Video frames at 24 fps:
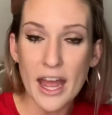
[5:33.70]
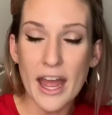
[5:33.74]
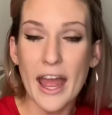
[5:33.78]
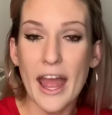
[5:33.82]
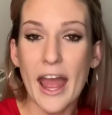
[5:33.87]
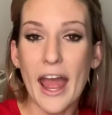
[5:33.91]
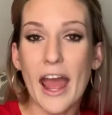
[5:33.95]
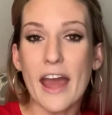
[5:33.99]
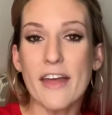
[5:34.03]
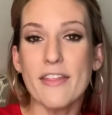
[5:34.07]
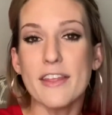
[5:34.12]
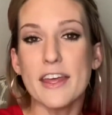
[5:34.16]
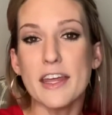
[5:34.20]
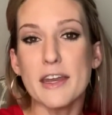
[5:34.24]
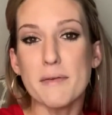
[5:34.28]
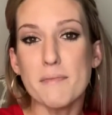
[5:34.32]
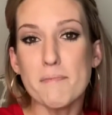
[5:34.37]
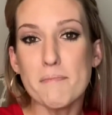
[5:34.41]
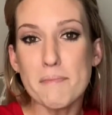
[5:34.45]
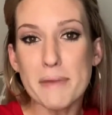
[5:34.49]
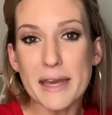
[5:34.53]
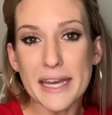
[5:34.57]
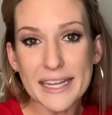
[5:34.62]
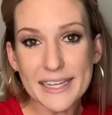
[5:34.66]
and
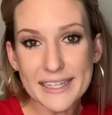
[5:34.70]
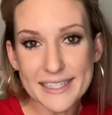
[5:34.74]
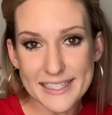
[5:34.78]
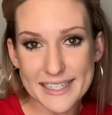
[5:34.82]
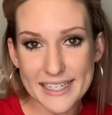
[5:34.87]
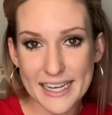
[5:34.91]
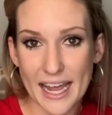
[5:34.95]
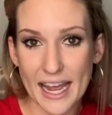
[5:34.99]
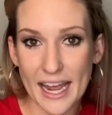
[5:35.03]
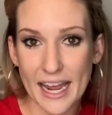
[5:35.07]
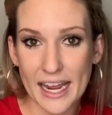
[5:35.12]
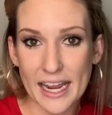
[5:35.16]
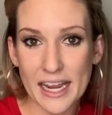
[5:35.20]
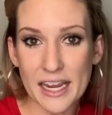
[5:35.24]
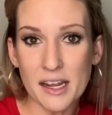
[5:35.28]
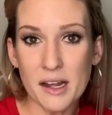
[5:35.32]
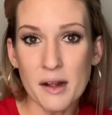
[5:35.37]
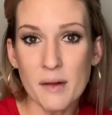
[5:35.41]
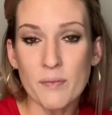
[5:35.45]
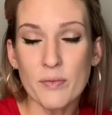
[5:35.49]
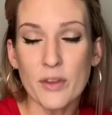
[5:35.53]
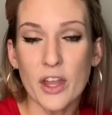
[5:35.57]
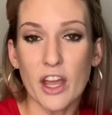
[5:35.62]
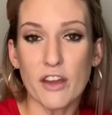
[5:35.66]
then midday,
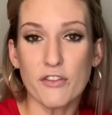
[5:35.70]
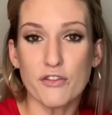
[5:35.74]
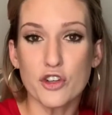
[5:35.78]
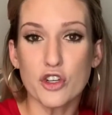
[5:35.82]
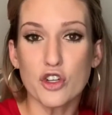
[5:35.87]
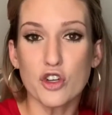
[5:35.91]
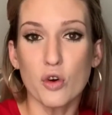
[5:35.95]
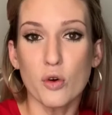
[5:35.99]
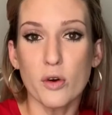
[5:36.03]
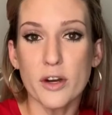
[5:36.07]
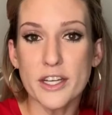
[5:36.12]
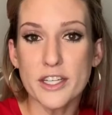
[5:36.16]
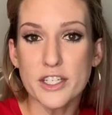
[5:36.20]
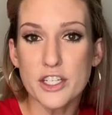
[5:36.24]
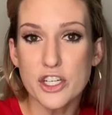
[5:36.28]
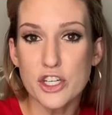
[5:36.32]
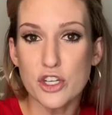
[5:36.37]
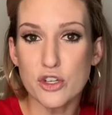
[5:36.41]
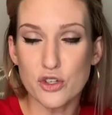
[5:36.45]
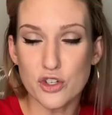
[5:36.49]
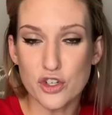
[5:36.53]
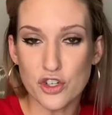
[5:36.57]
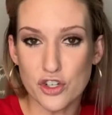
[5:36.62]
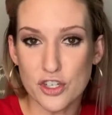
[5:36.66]
if you're going to
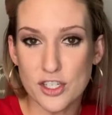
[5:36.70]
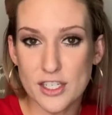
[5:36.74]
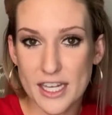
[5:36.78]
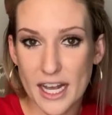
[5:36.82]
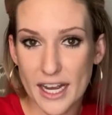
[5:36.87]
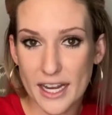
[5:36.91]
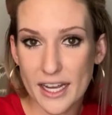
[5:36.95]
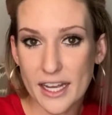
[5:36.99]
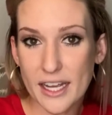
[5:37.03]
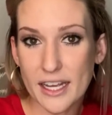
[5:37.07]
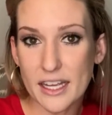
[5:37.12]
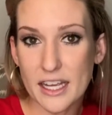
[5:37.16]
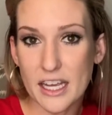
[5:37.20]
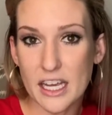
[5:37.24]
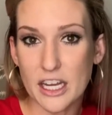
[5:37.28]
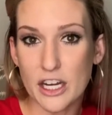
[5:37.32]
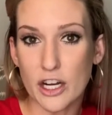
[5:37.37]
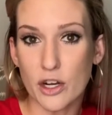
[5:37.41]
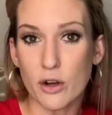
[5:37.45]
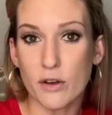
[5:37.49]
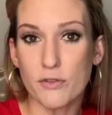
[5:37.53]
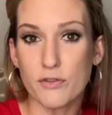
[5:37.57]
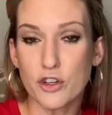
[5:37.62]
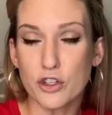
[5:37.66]
use your second
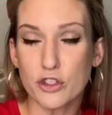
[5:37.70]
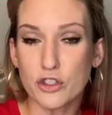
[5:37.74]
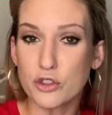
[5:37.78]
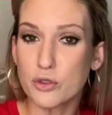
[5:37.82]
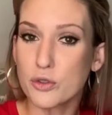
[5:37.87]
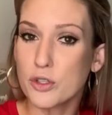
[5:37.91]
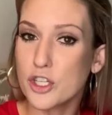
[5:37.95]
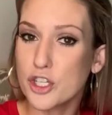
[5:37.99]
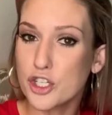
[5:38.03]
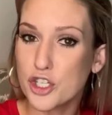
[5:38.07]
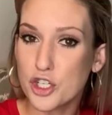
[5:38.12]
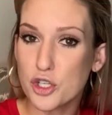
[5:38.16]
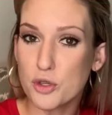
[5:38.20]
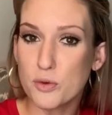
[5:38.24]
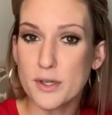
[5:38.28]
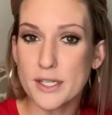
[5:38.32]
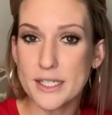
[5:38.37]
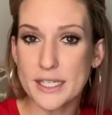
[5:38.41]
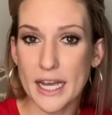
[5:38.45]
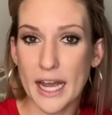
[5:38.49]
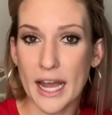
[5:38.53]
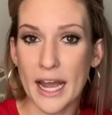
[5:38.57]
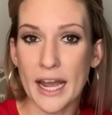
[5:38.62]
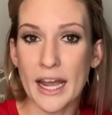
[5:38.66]
keto, if you're doing the 2 a
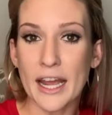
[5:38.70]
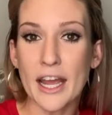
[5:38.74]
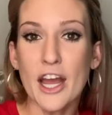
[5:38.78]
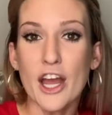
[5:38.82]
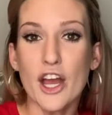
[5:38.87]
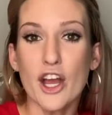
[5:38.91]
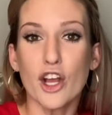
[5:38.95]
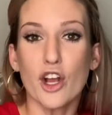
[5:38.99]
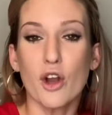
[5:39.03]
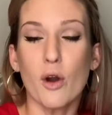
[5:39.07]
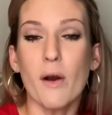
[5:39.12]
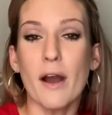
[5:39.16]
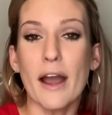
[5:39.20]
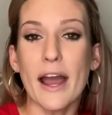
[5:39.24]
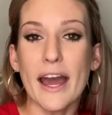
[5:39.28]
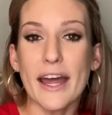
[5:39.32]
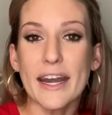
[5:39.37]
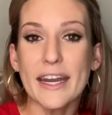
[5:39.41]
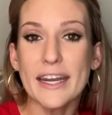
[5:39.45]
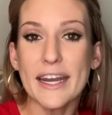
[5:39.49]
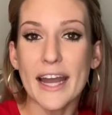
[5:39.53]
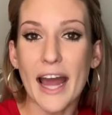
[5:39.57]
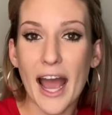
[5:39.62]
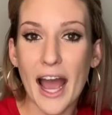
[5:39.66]
day, go ahead
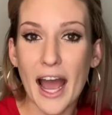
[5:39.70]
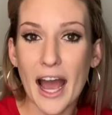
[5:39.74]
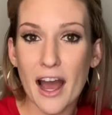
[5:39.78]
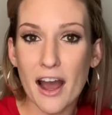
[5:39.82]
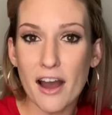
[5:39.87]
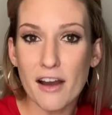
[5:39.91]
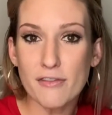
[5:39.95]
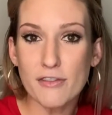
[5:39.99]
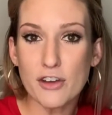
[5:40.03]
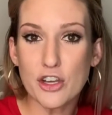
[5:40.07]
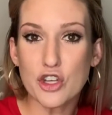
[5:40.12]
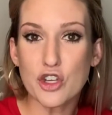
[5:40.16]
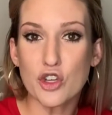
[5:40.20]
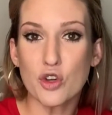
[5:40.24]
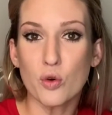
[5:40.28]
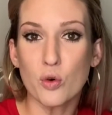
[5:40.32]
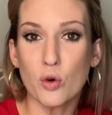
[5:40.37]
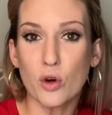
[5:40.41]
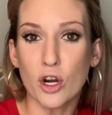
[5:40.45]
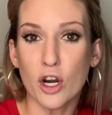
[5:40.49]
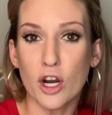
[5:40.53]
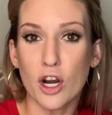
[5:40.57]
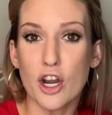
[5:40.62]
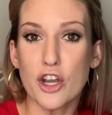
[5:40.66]
and have
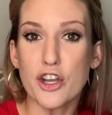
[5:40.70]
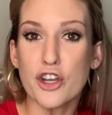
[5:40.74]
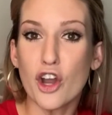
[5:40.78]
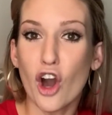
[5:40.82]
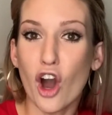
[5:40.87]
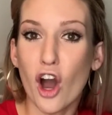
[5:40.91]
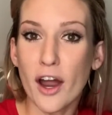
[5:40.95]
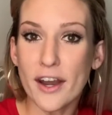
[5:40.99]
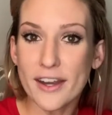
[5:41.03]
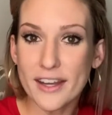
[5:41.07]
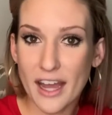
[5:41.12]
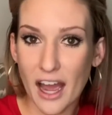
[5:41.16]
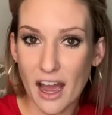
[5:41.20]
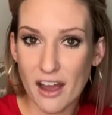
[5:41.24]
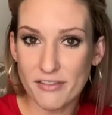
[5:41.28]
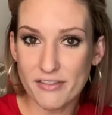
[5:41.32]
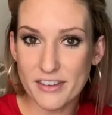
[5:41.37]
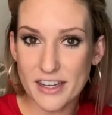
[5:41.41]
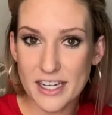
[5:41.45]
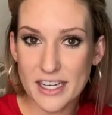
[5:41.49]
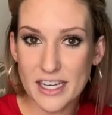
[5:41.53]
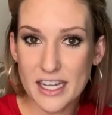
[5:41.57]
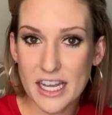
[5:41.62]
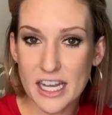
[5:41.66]
your
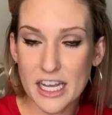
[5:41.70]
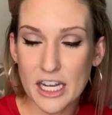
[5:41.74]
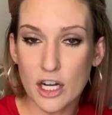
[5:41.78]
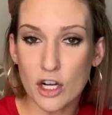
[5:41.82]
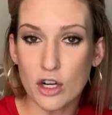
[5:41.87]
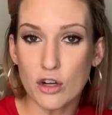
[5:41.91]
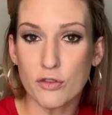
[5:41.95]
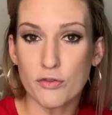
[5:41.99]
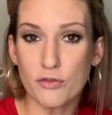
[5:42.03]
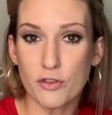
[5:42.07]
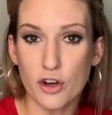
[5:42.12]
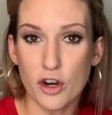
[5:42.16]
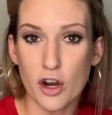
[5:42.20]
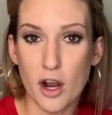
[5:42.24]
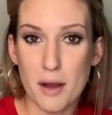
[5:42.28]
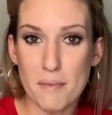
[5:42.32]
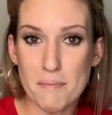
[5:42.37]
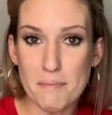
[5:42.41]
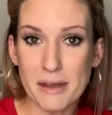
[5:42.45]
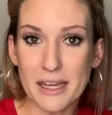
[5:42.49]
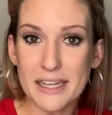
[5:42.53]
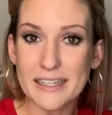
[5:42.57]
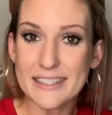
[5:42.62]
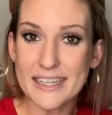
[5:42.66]
non-caffeine keto for a
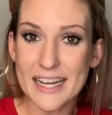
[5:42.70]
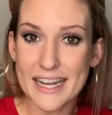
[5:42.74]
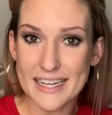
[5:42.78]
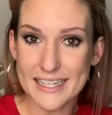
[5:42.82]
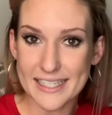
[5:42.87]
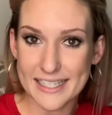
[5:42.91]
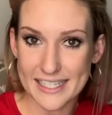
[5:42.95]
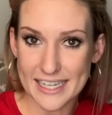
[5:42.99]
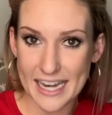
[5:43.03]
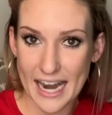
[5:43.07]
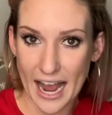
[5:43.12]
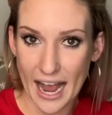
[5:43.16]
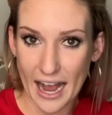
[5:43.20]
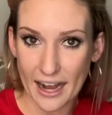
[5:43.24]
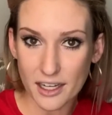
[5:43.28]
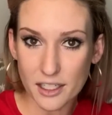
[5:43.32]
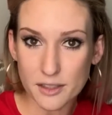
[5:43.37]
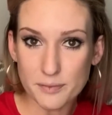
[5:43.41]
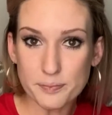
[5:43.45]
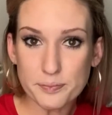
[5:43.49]
midday snack.